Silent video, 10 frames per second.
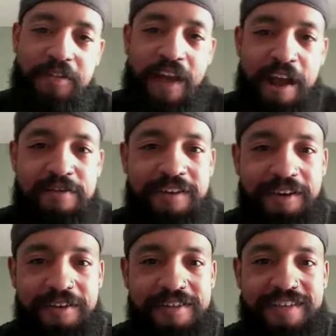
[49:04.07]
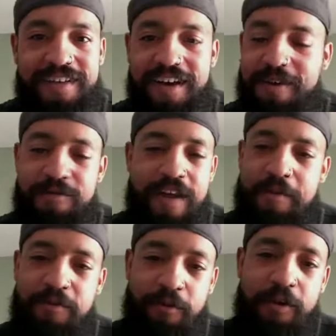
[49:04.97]
last year's. It was
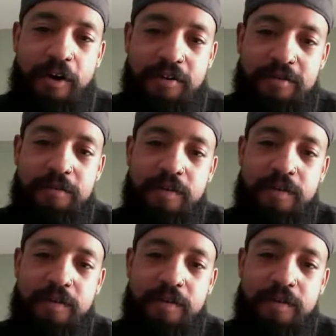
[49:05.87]
absolutely awesome.